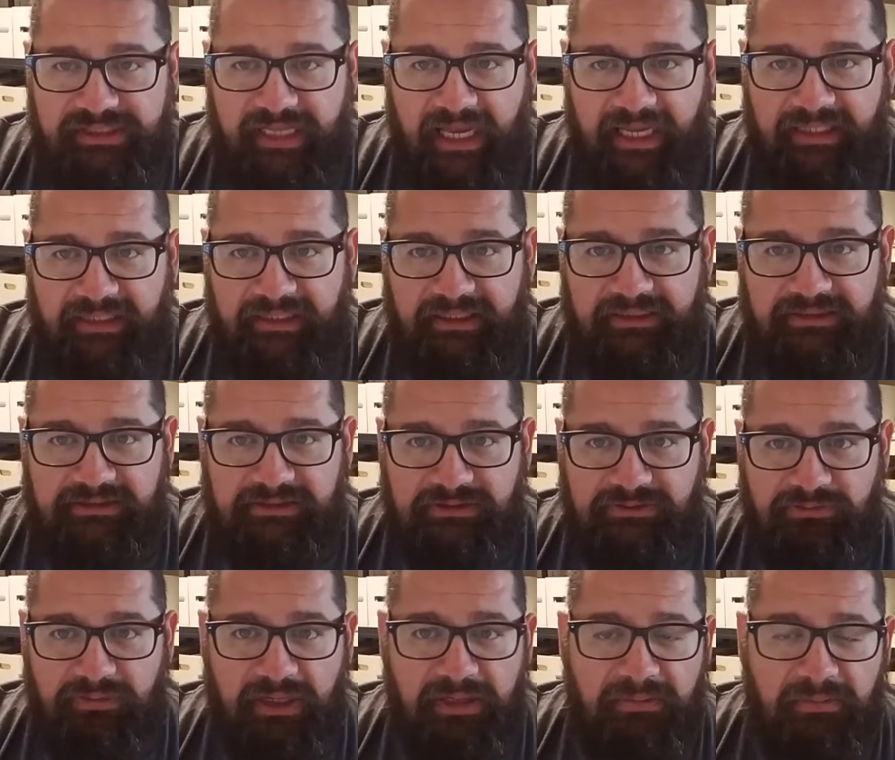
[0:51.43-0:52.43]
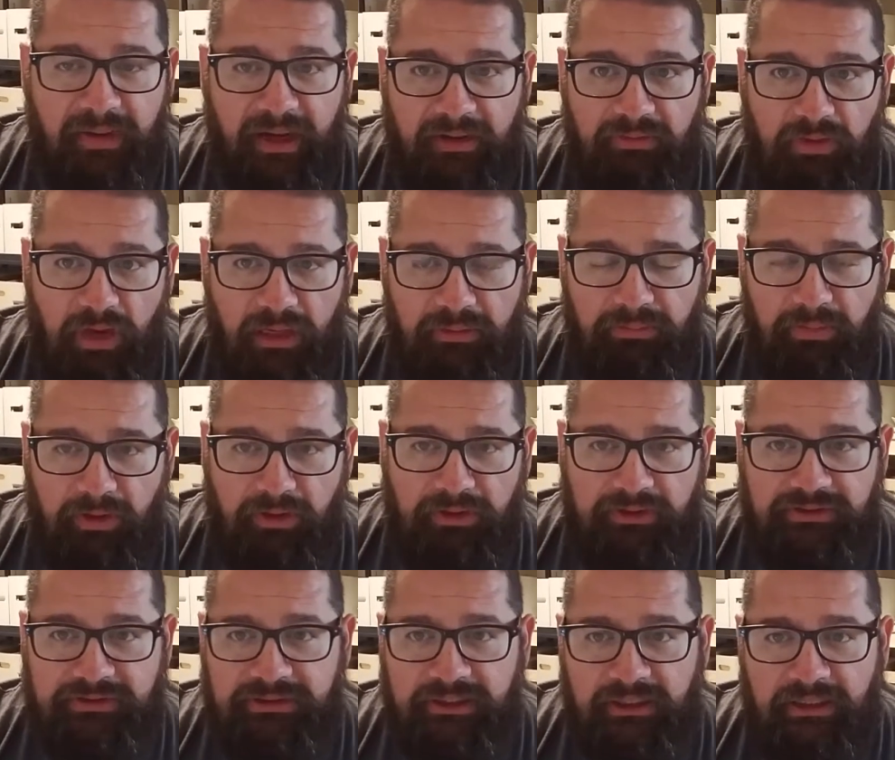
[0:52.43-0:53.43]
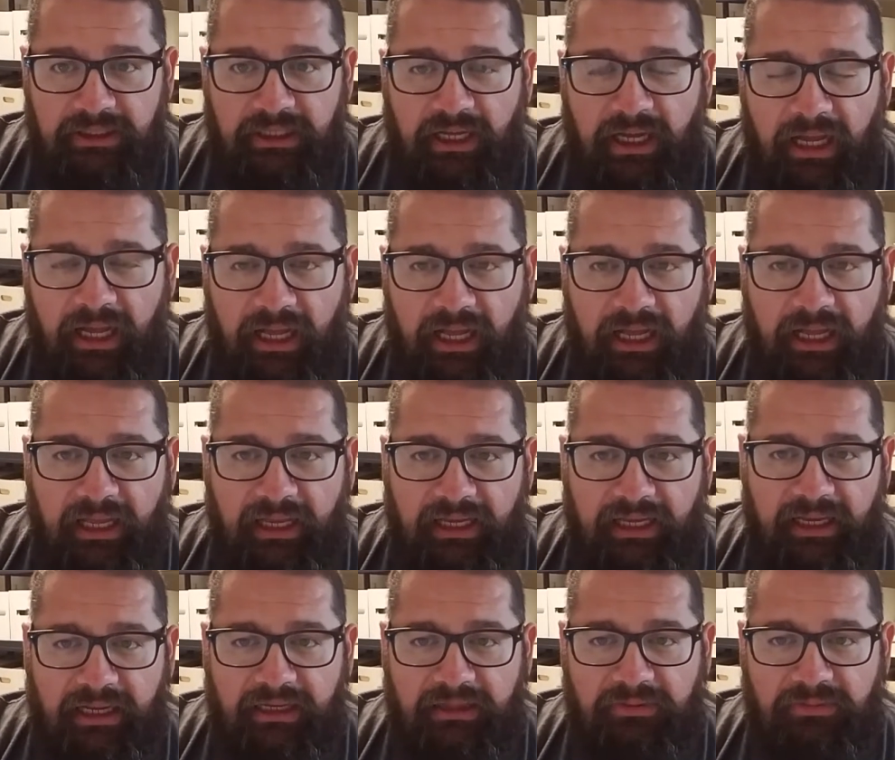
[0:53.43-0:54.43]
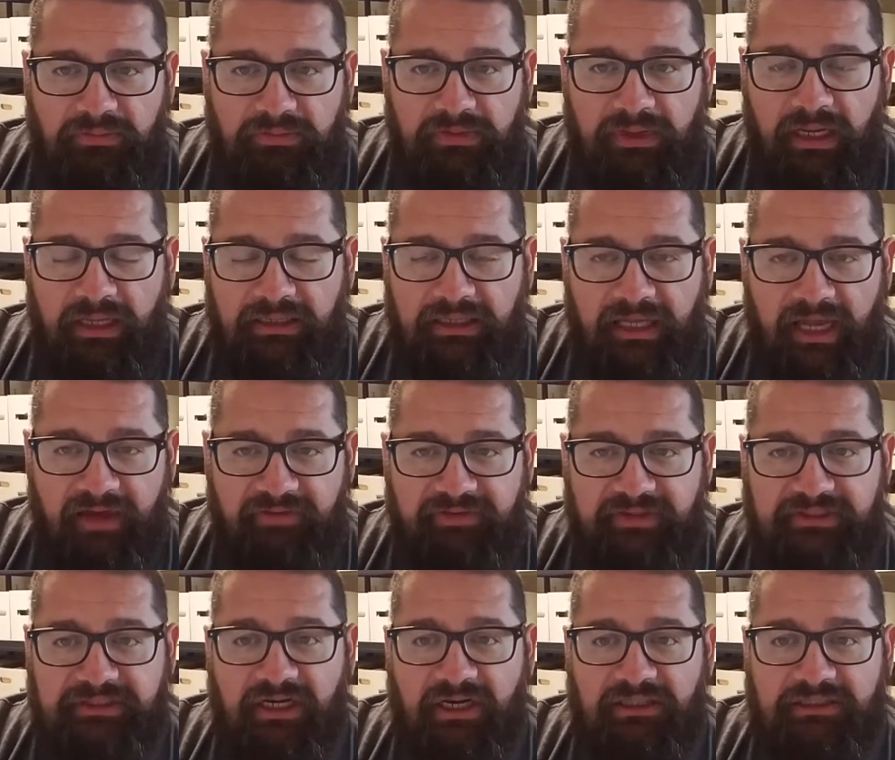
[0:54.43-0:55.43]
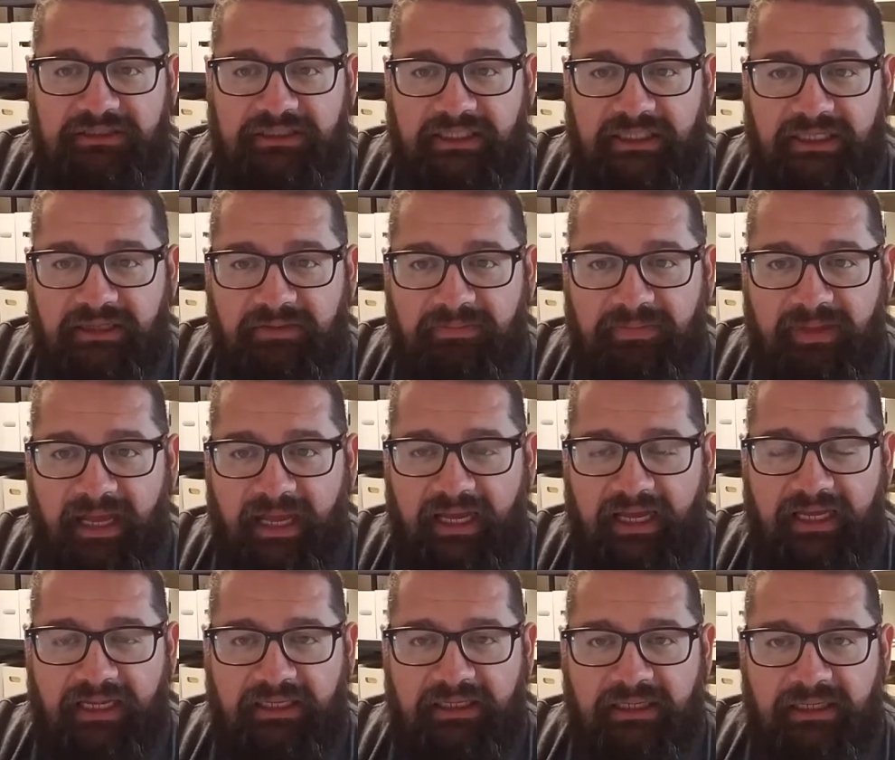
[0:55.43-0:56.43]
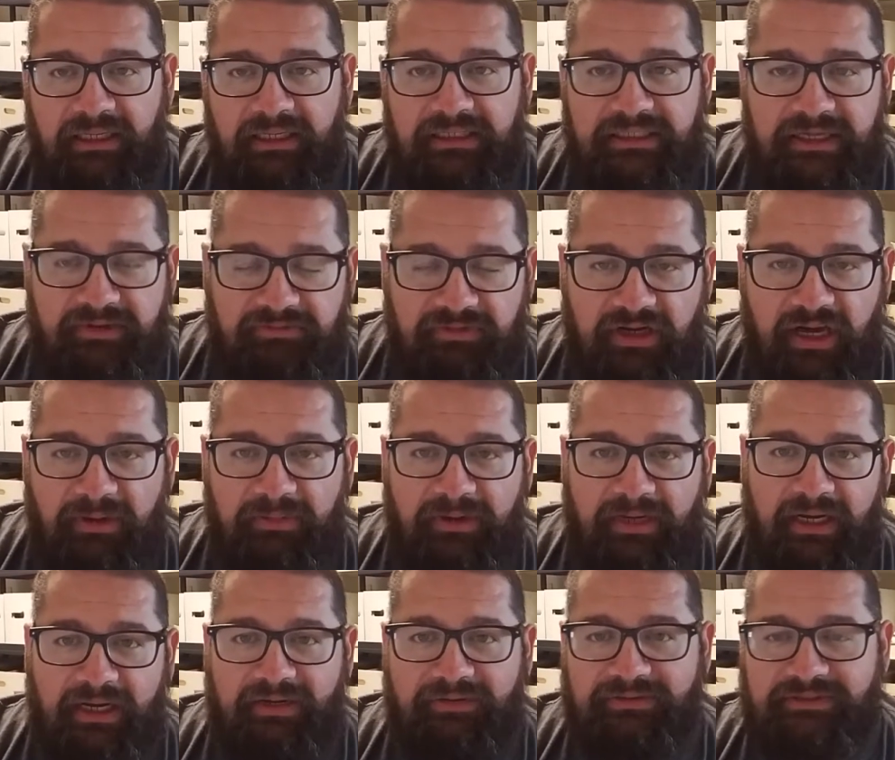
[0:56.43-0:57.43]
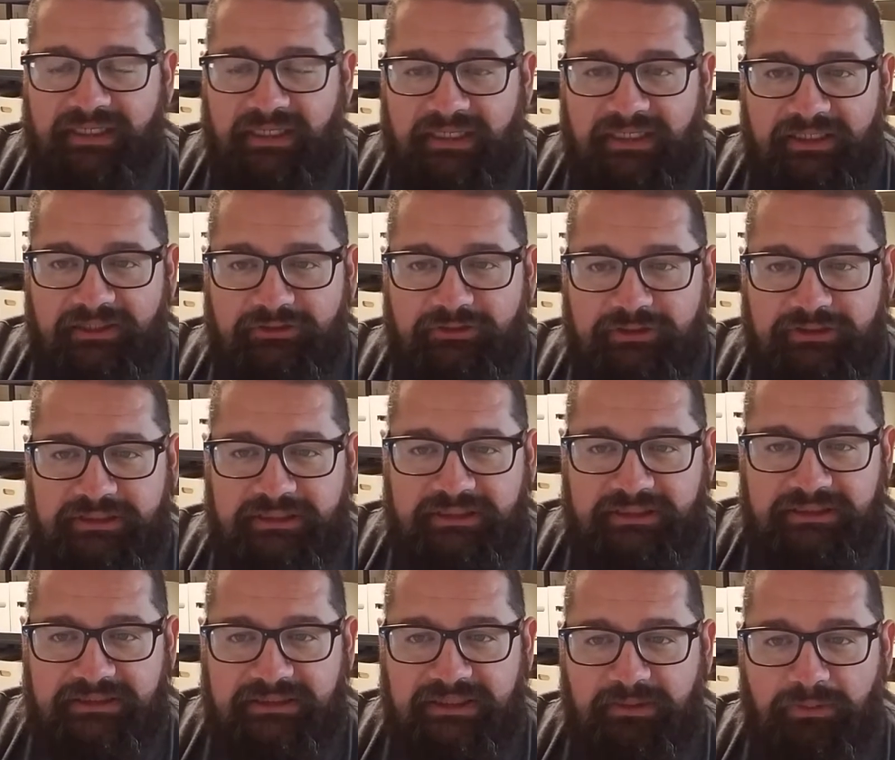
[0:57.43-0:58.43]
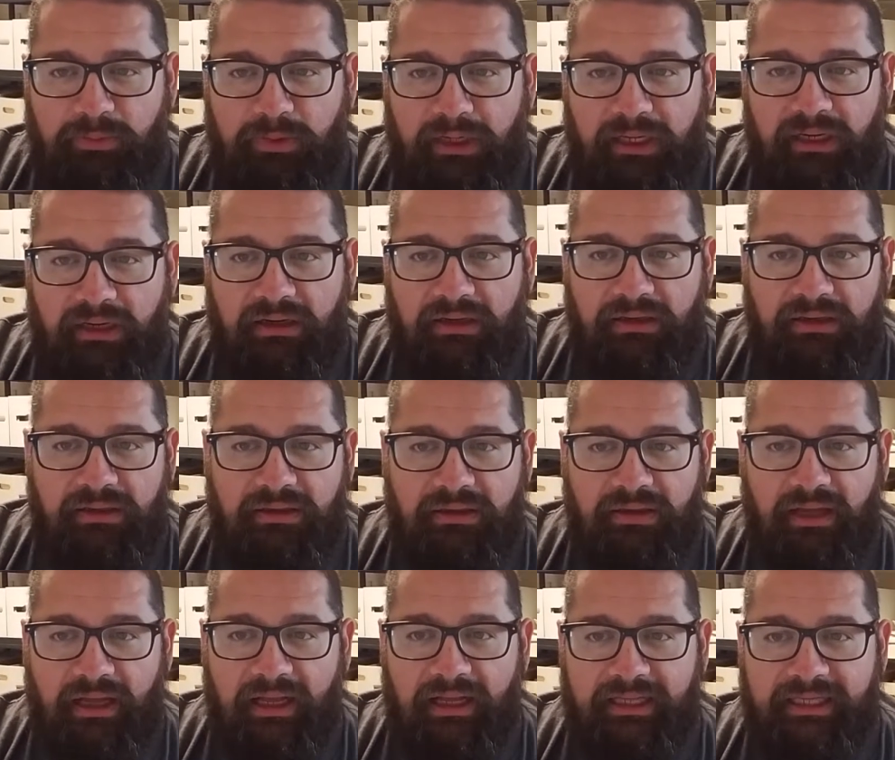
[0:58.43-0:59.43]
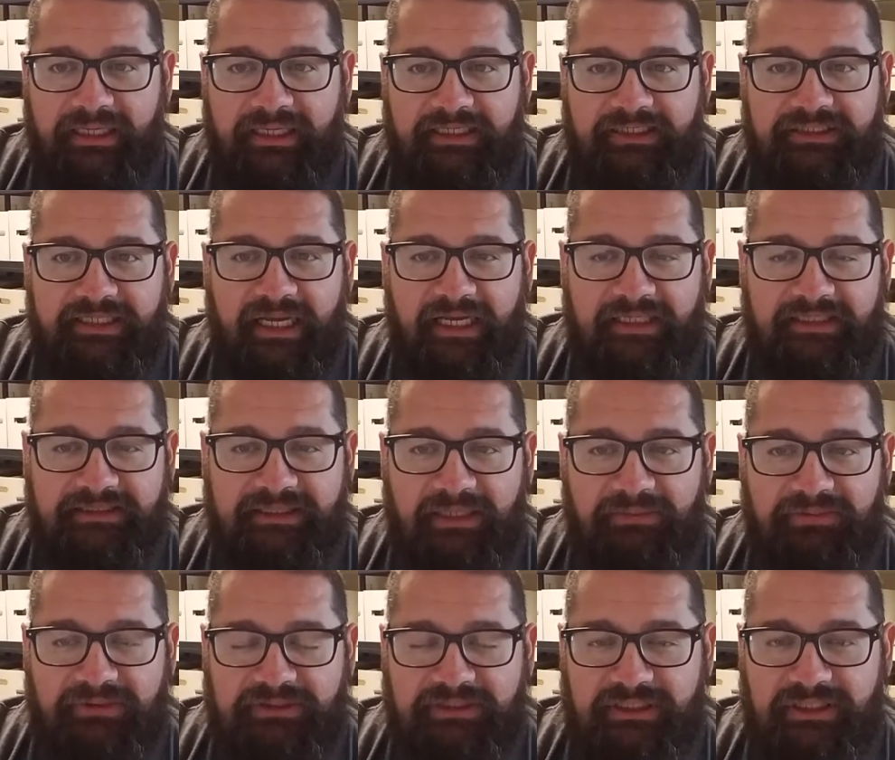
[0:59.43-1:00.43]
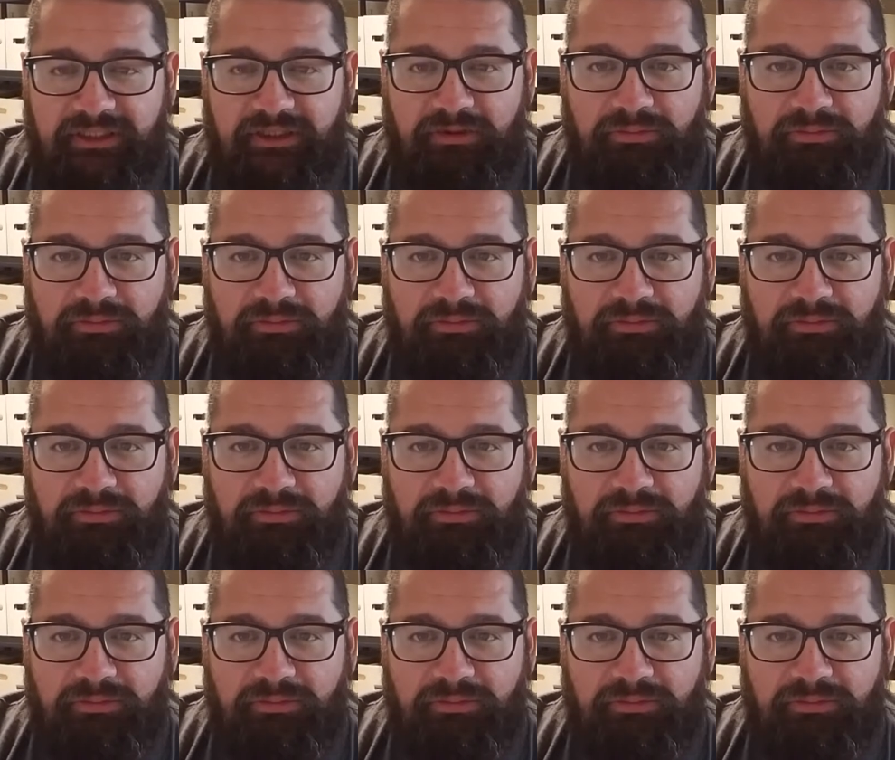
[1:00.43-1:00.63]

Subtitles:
Aliens is written by Ron Mars, and having talked to him at Denver Comic Con, I was kind of interested to see where he takes that particular